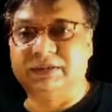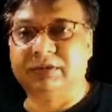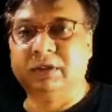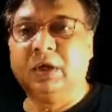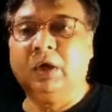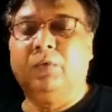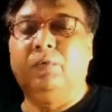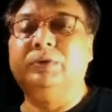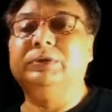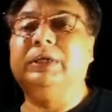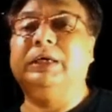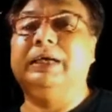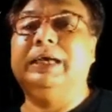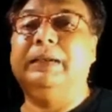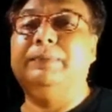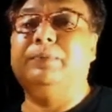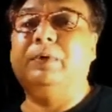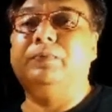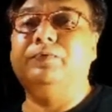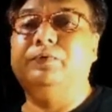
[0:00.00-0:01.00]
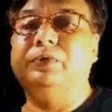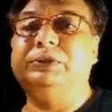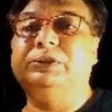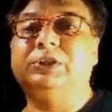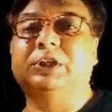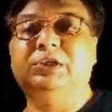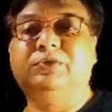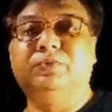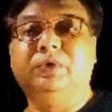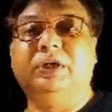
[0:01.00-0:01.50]
the help of which it will
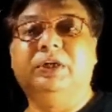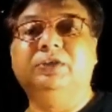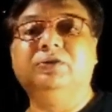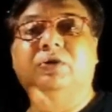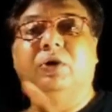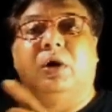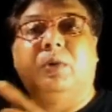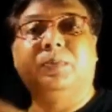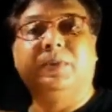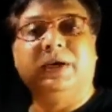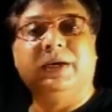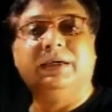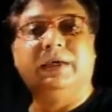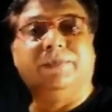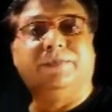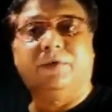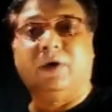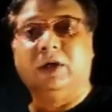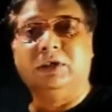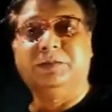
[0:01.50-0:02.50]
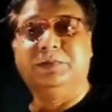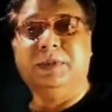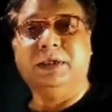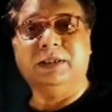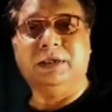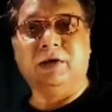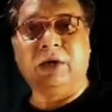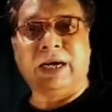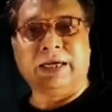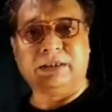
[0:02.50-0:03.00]
incorporate a phosphate at
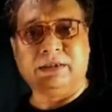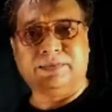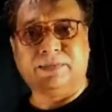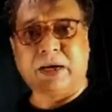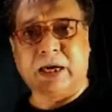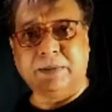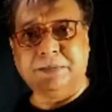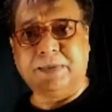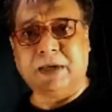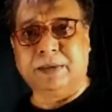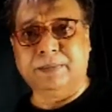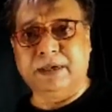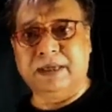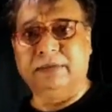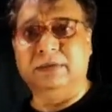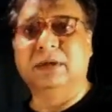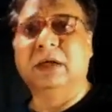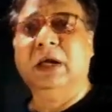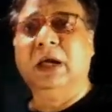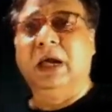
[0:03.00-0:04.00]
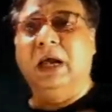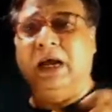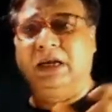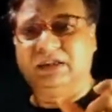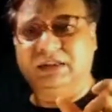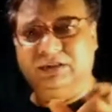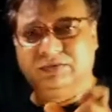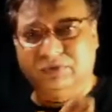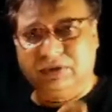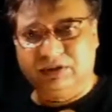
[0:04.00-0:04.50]
the 5' end, and it will
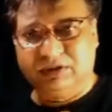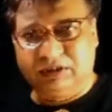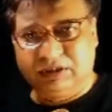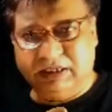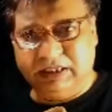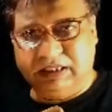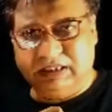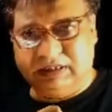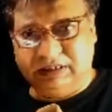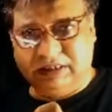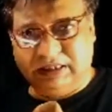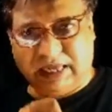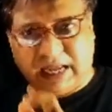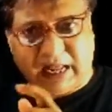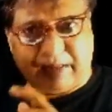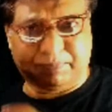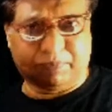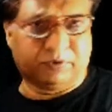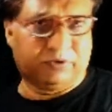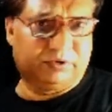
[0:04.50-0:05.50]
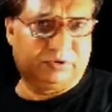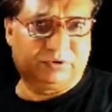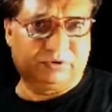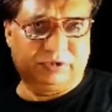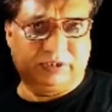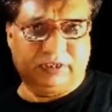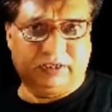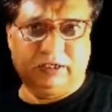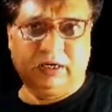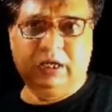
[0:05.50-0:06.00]
seal the gap also there.
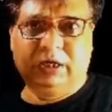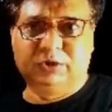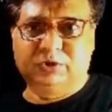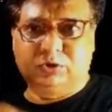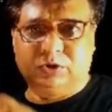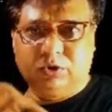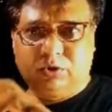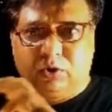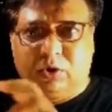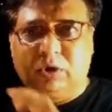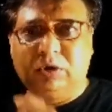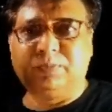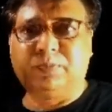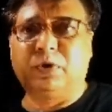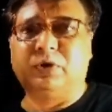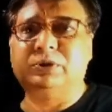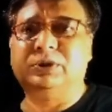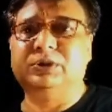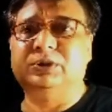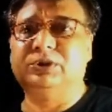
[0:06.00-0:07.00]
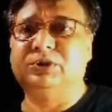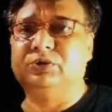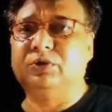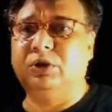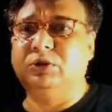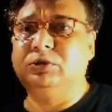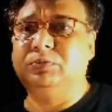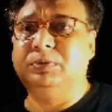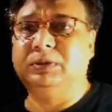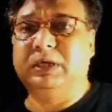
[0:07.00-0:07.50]
So the whole process is going to be
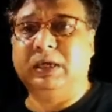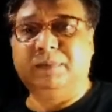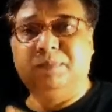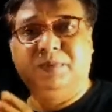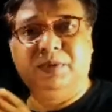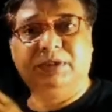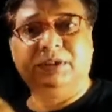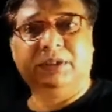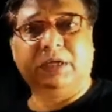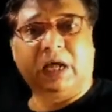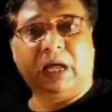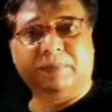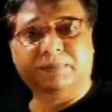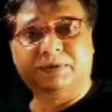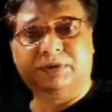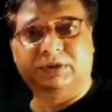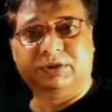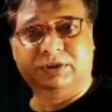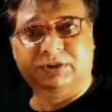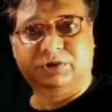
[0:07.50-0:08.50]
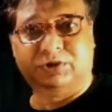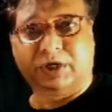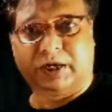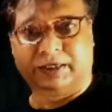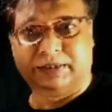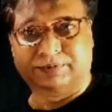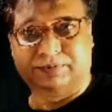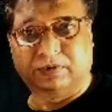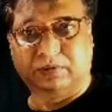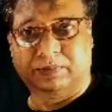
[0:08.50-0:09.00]
completed after the
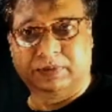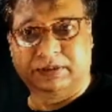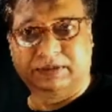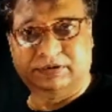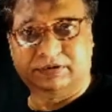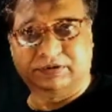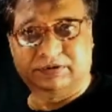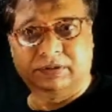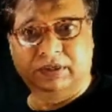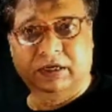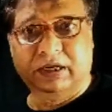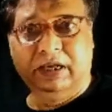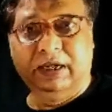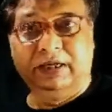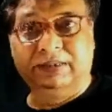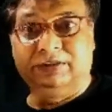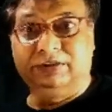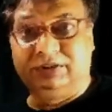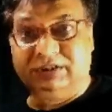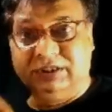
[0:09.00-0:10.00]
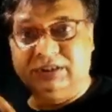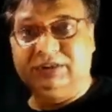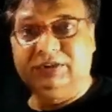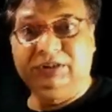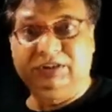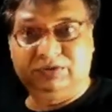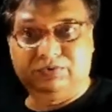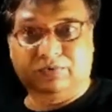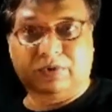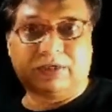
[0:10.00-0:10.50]
transformation. So this is
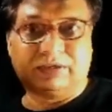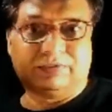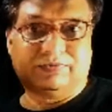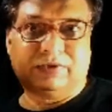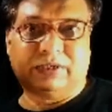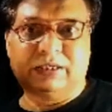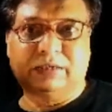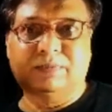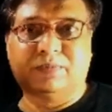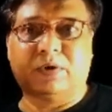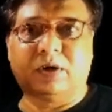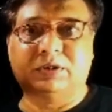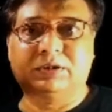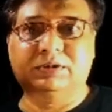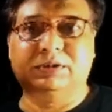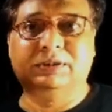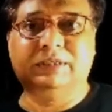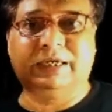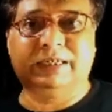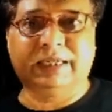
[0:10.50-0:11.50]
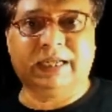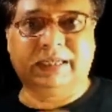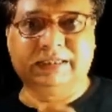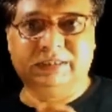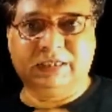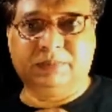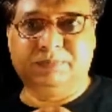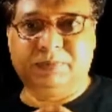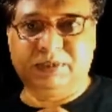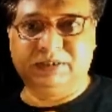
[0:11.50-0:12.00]
what very important, that
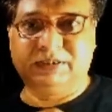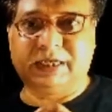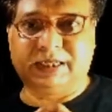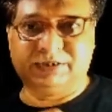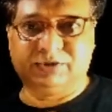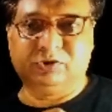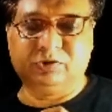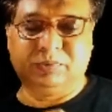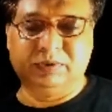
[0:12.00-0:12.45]
place has to be